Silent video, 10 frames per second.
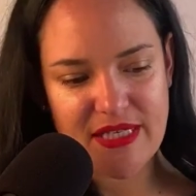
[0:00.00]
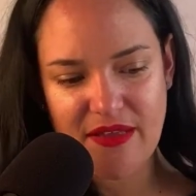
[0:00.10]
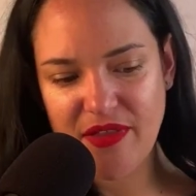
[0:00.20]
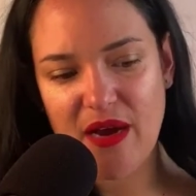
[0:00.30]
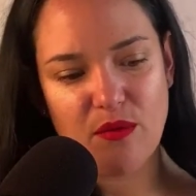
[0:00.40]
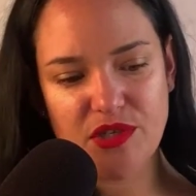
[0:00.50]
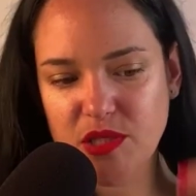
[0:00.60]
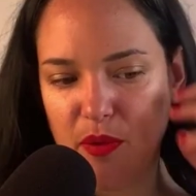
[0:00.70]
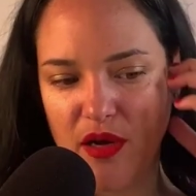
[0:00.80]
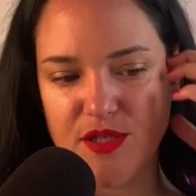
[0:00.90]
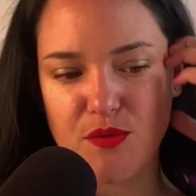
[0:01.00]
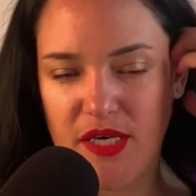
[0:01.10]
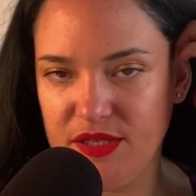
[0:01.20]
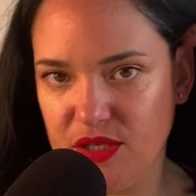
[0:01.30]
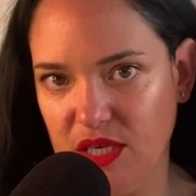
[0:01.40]
That response rate
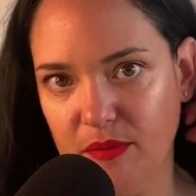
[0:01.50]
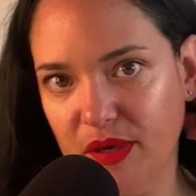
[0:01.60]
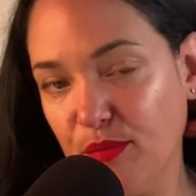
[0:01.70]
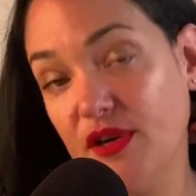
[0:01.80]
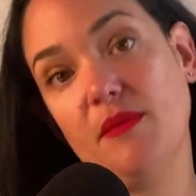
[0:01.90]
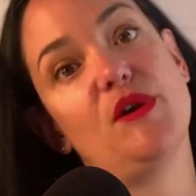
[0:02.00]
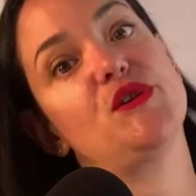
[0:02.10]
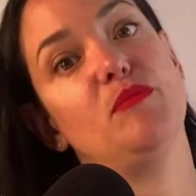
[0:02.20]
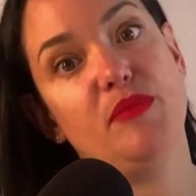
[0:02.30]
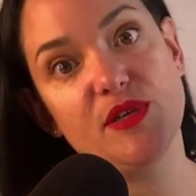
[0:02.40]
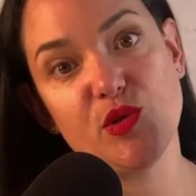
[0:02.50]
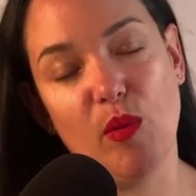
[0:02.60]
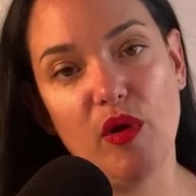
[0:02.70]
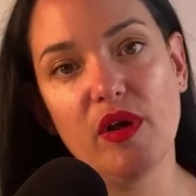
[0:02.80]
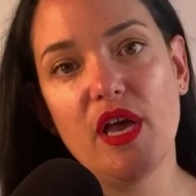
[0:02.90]
is going to be pretty much
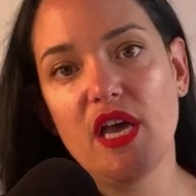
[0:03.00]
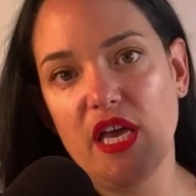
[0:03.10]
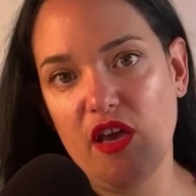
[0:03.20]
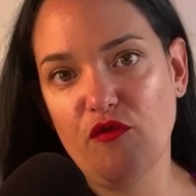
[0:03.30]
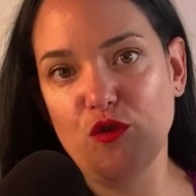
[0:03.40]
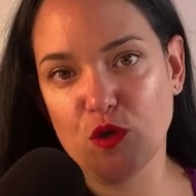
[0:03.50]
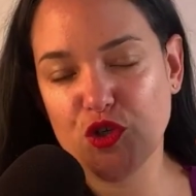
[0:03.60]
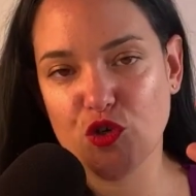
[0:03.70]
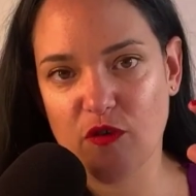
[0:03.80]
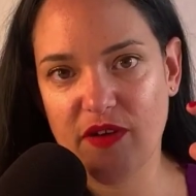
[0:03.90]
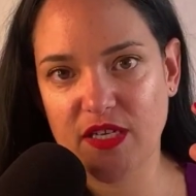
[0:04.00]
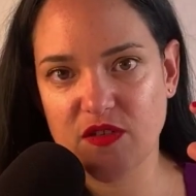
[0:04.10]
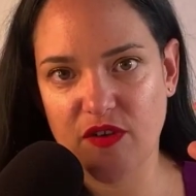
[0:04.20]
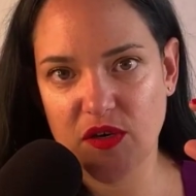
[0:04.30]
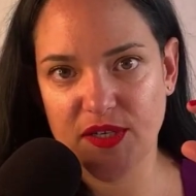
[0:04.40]
abysmal if your survey is
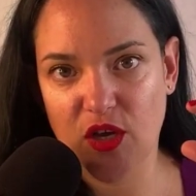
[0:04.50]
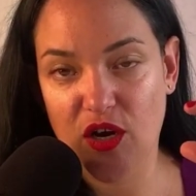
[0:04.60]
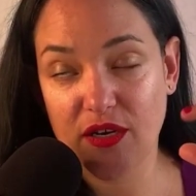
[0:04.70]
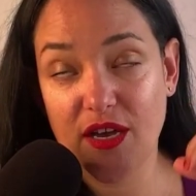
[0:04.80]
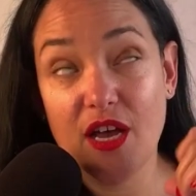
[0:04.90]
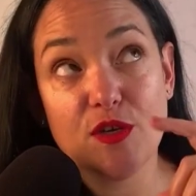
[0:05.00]
very long.